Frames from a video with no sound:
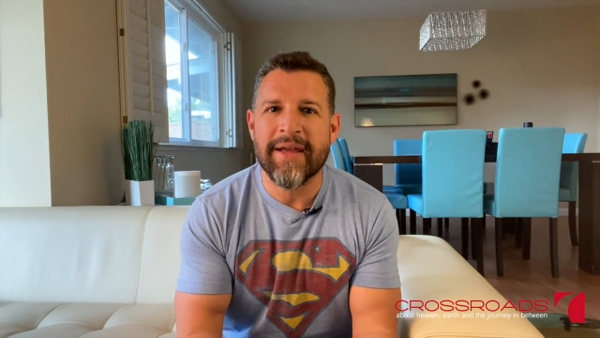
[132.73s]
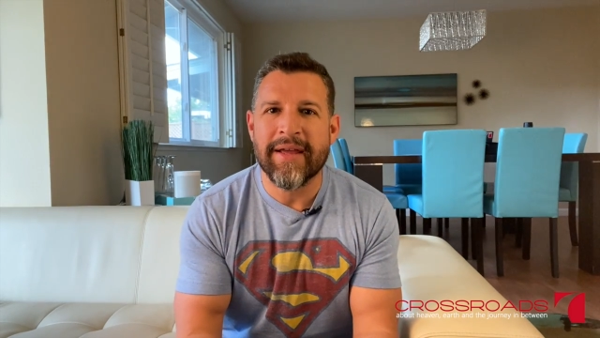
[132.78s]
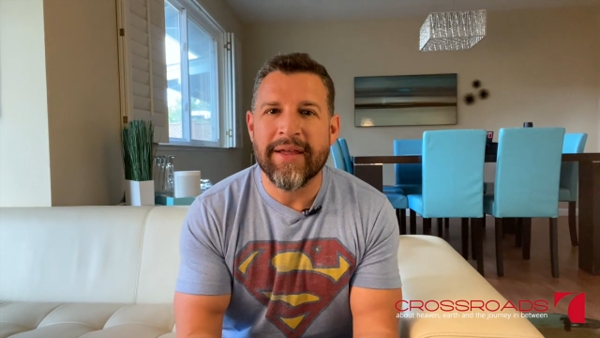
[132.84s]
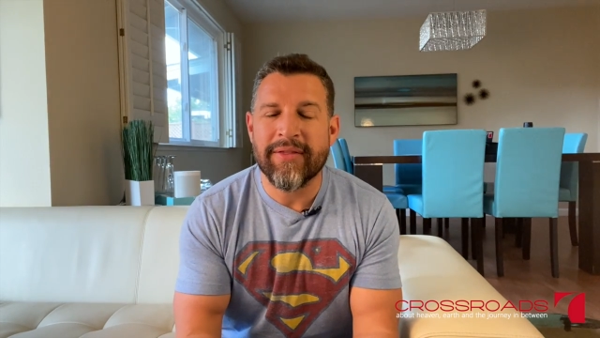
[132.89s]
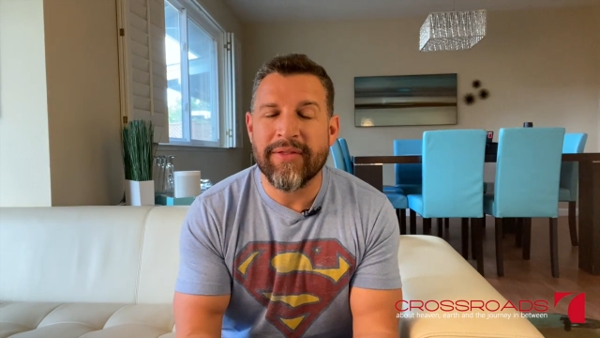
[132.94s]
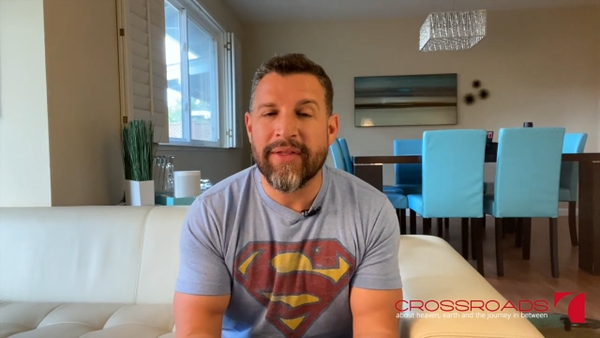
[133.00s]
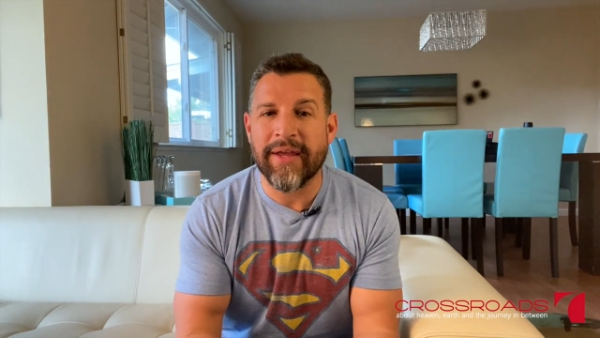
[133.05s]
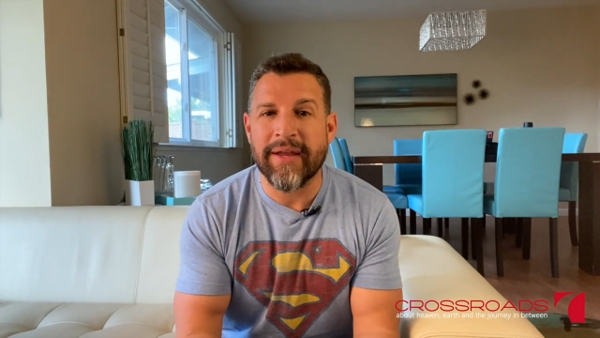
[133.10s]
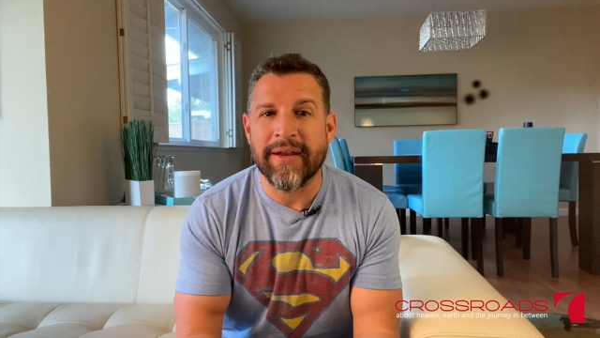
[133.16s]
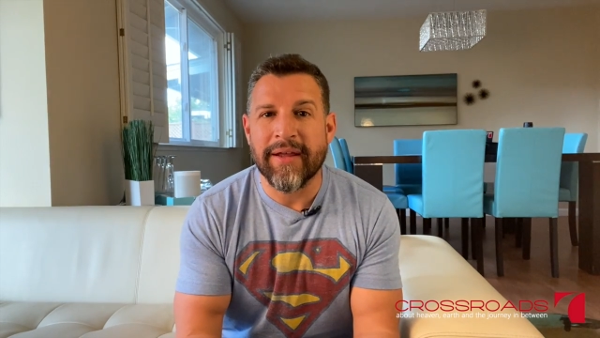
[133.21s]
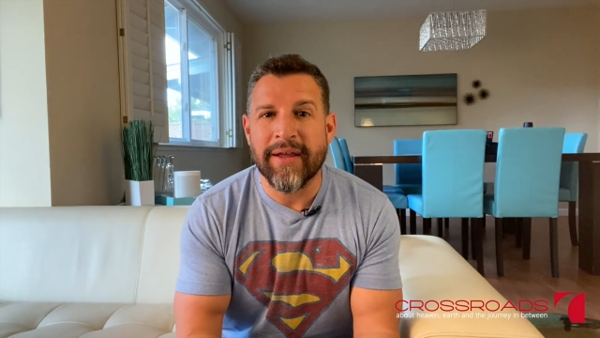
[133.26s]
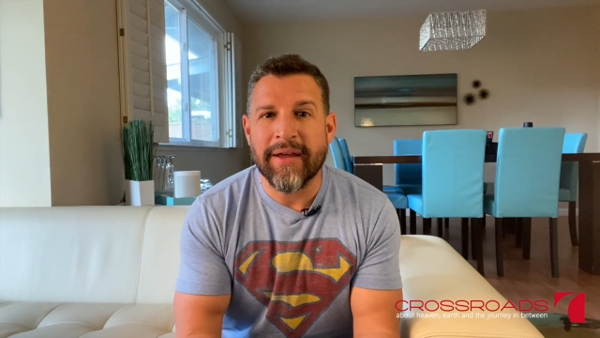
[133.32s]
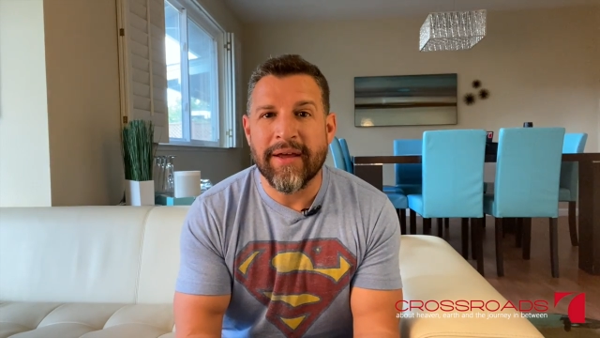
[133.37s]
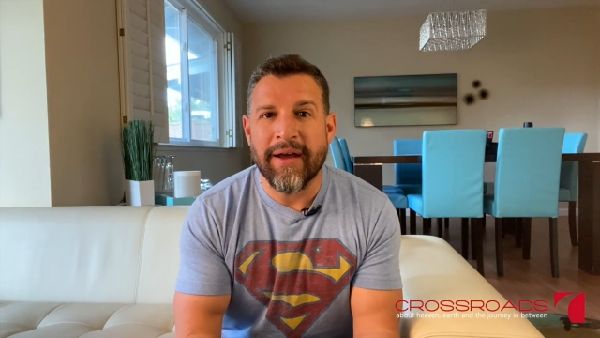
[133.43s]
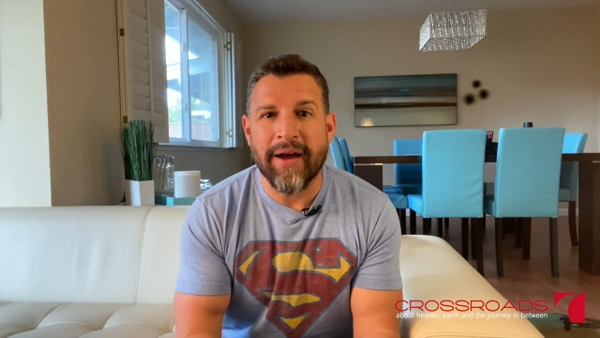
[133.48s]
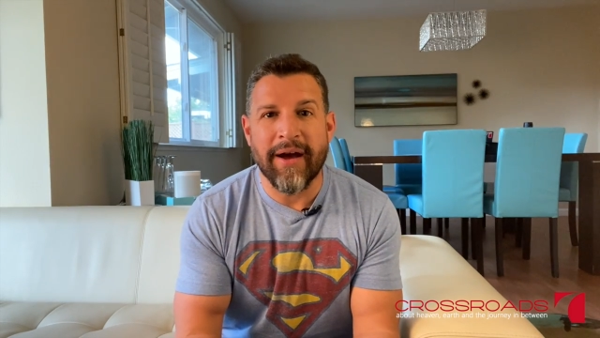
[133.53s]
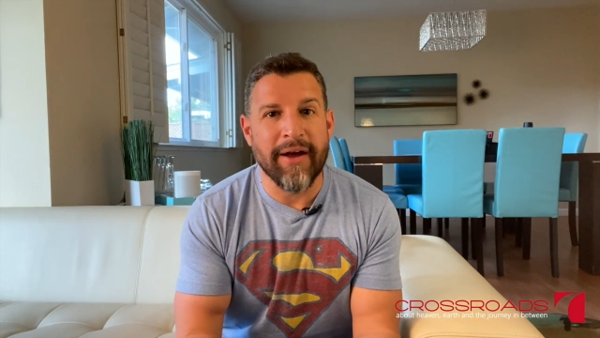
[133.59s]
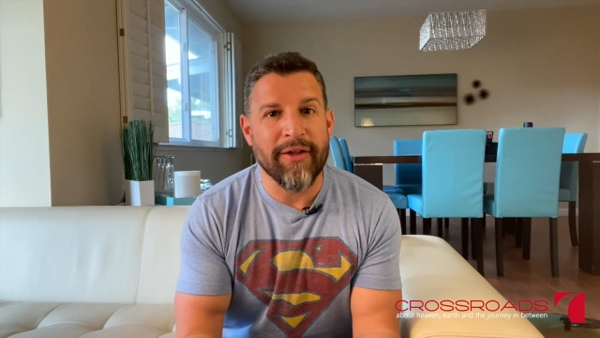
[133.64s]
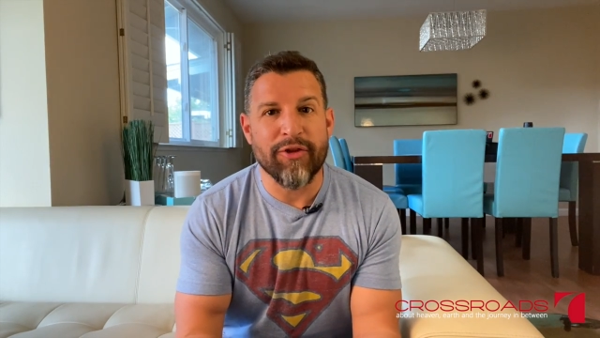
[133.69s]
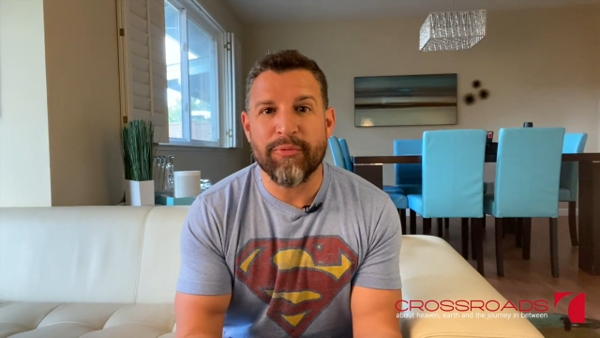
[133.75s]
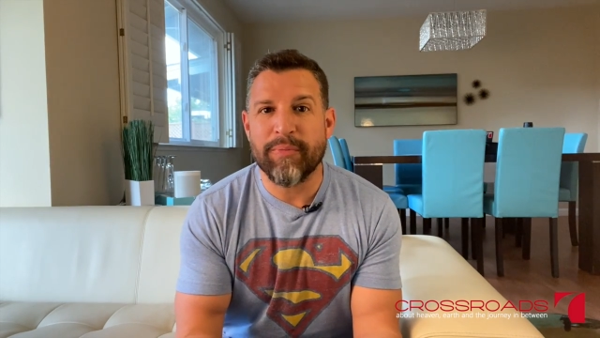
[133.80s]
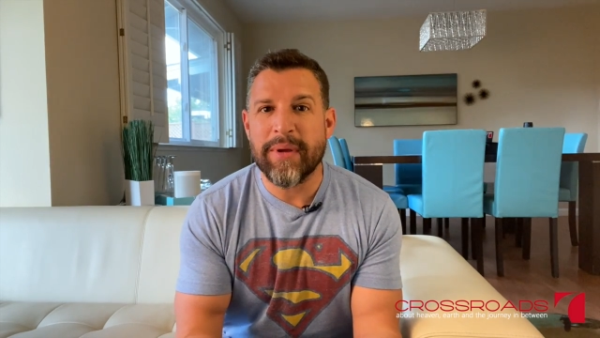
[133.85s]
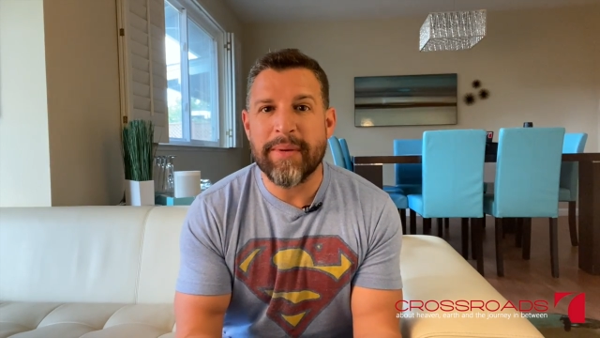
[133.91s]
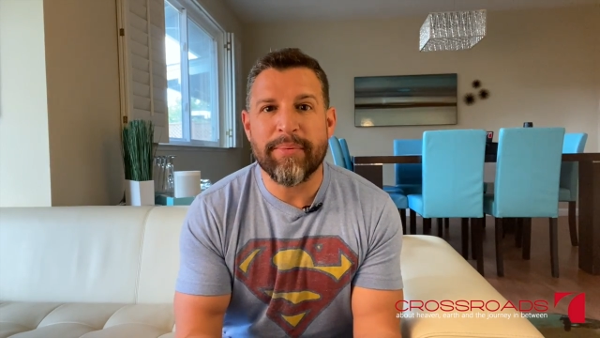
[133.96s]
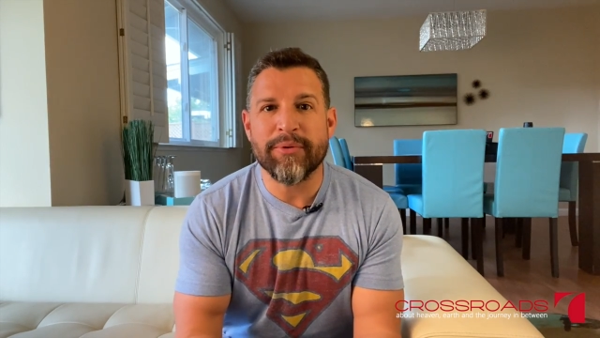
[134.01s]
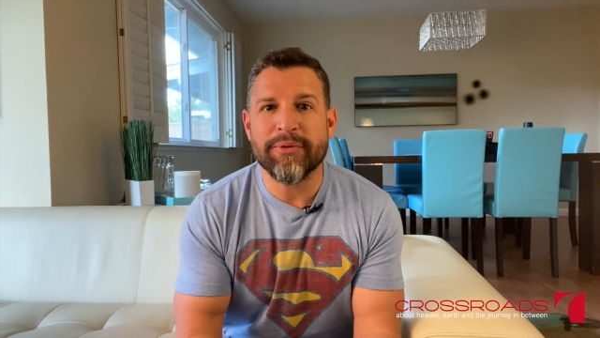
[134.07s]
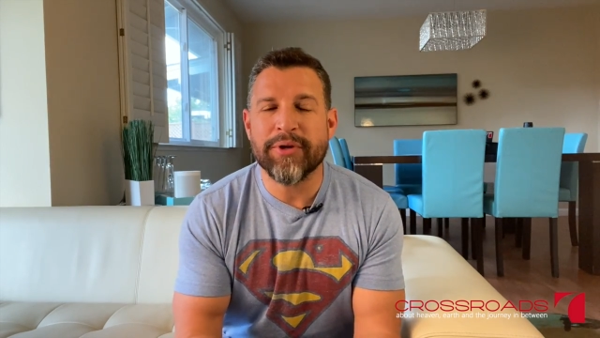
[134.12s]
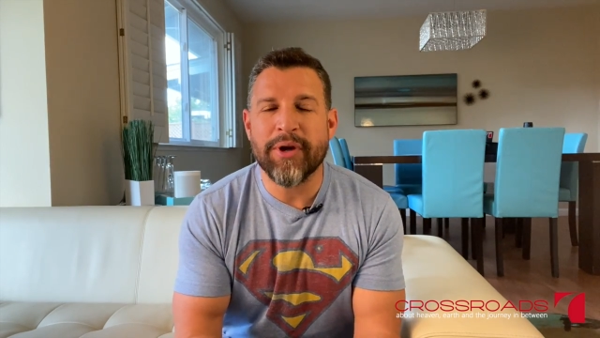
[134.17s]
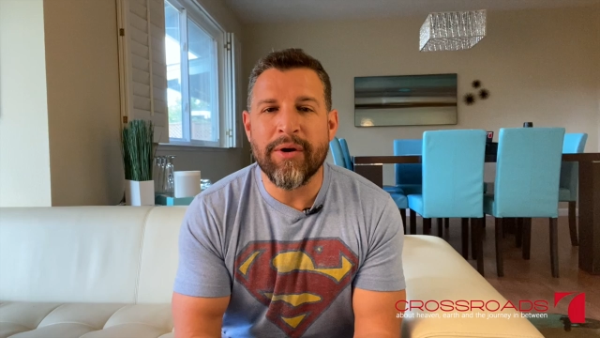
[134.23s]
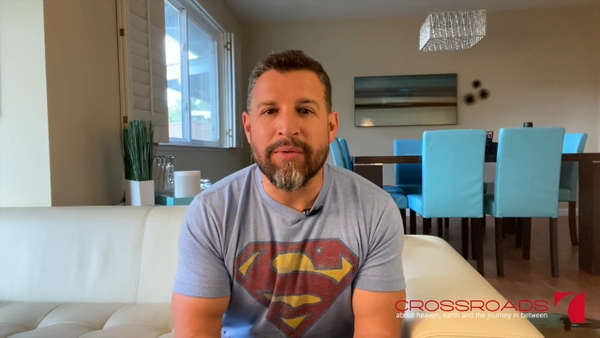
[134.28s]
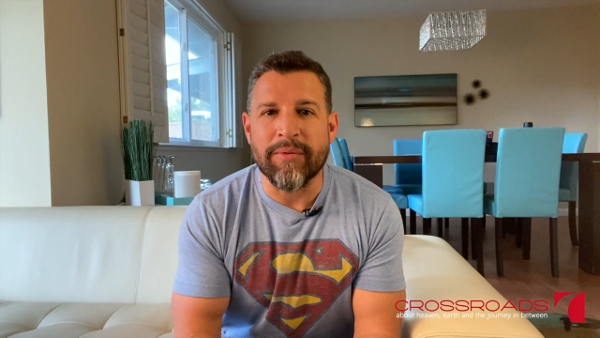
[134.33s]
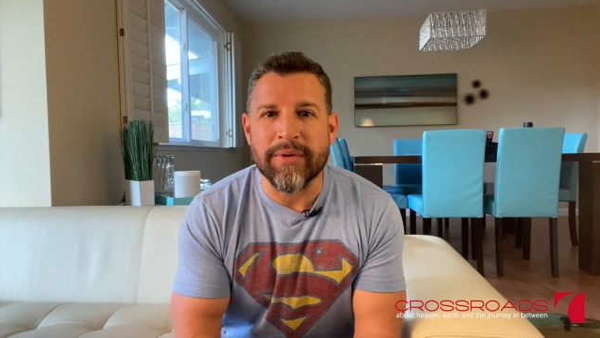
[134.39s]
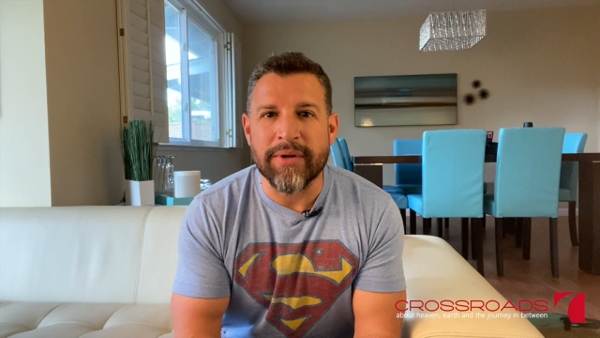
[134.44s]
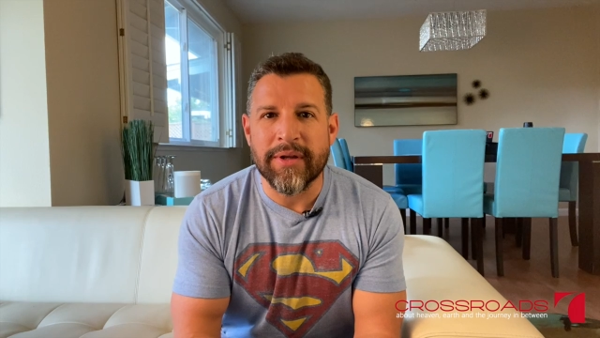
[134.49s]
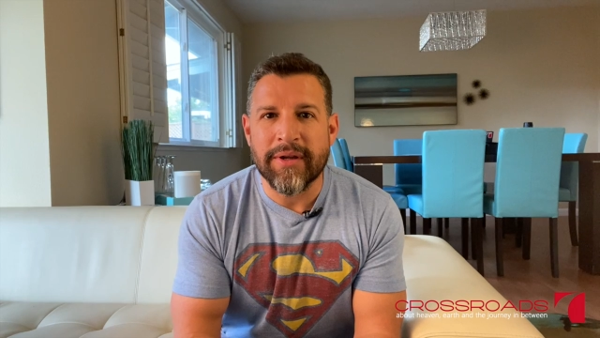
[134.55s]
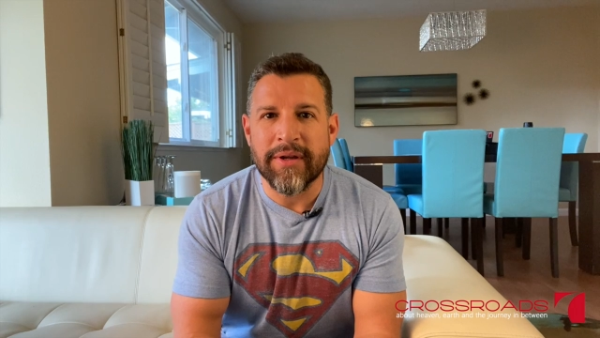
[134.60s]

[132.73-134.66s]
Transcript: that other people don't.